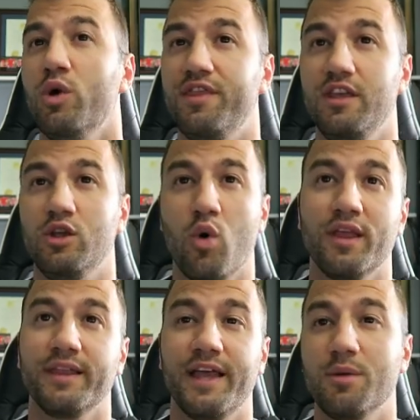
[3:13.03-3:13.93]
with the
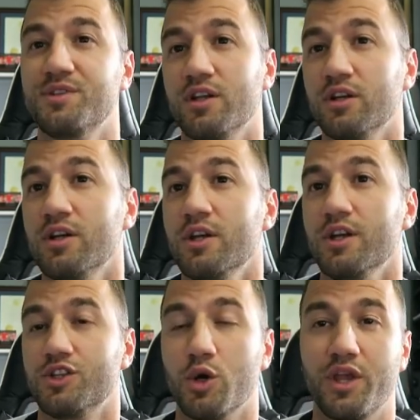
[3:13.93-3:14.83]
Koinly Help Center.
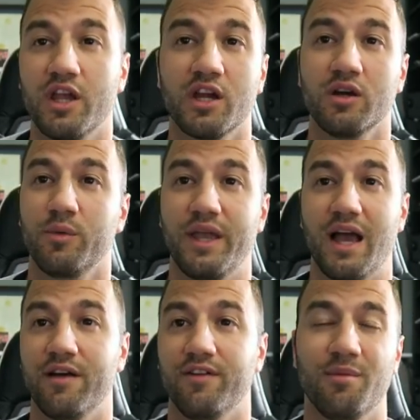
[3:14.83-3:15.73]
So here we
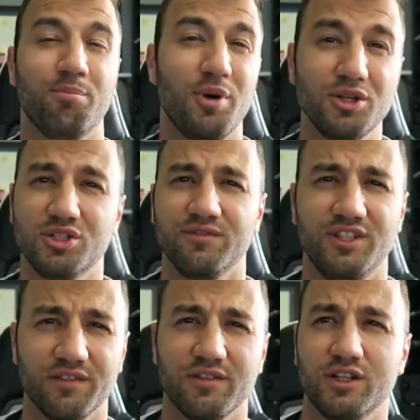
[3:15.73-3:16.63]
have a bunch of
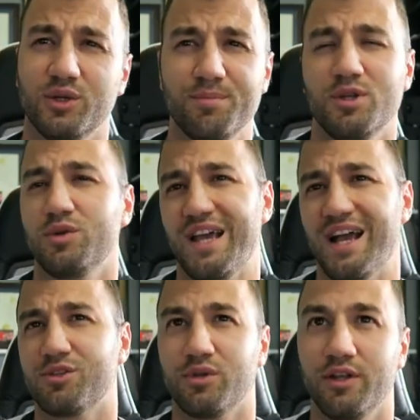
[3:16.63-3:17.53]
different crypto
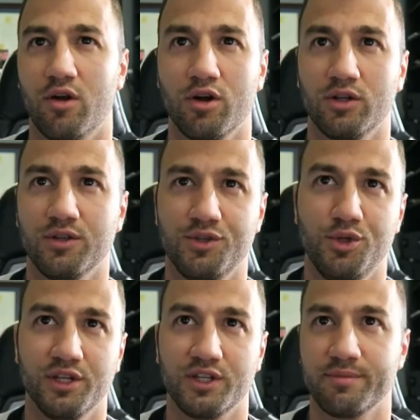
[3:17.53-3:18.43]
tax related articles you
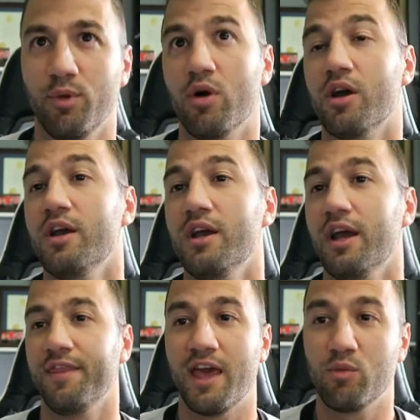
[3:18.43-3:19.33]
can explore.
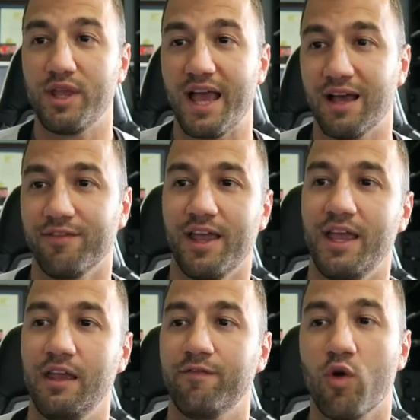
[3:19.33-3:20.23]
Then we have
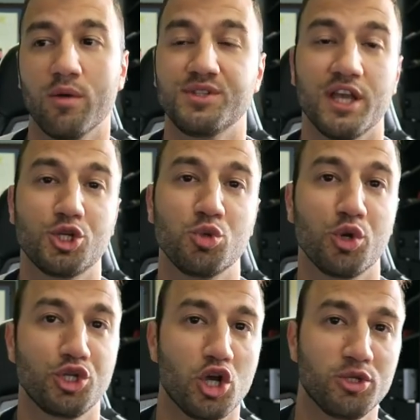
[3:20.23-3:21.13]
a forum section
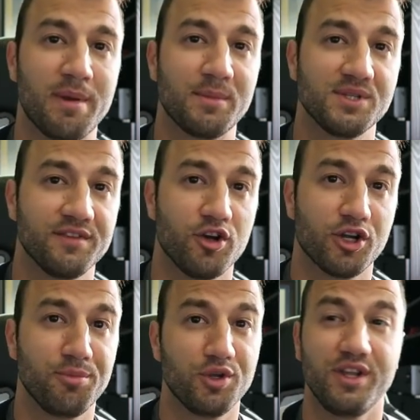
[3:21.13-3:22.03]
where we talk to members of our
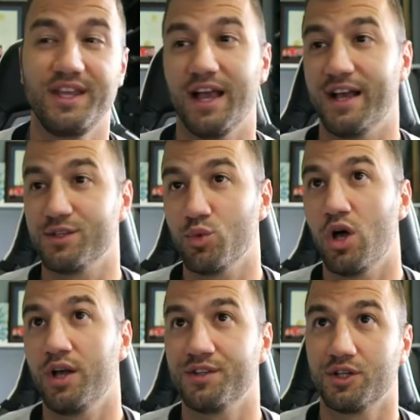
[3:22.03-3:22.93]
community as
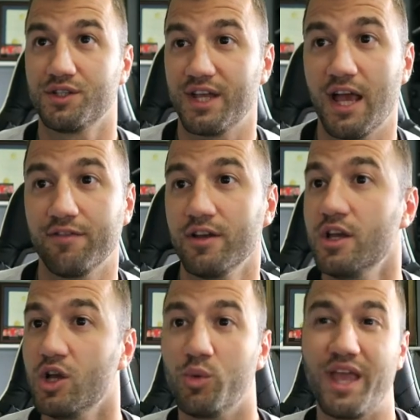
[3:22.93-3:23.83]
well as our staff.
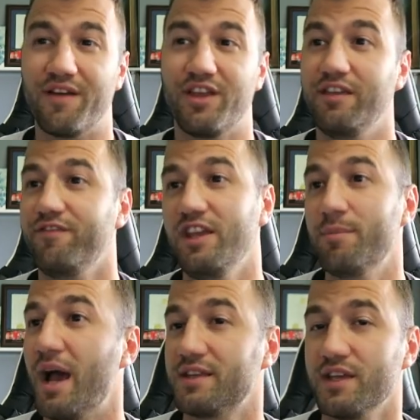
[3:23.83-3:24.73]
We have a
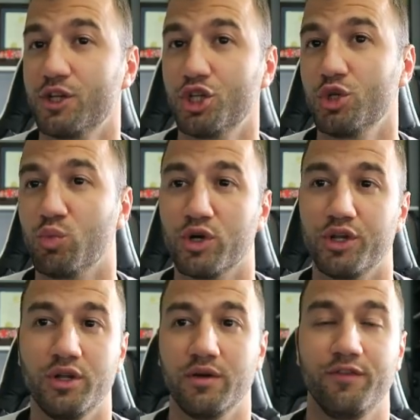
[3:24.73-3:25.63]
feedback section where,
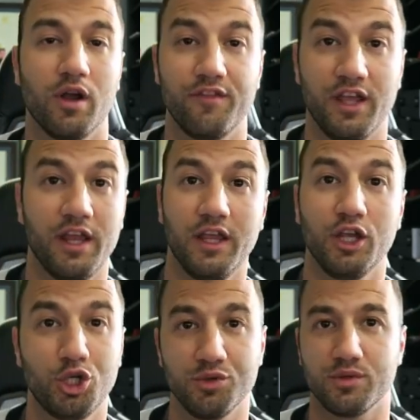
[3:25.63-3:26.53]
you know, if you're having any
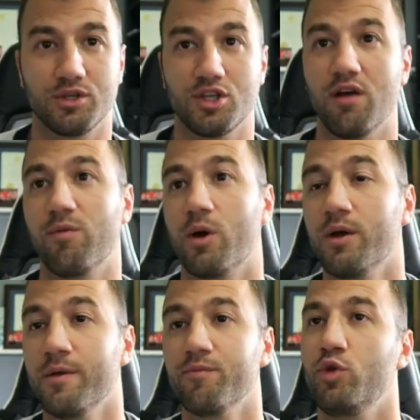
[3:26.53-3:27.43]
issues with our software,
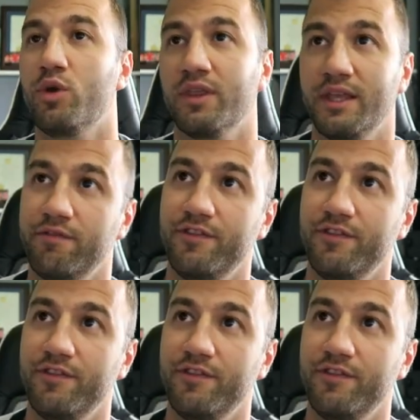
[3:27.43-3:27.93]
you can leave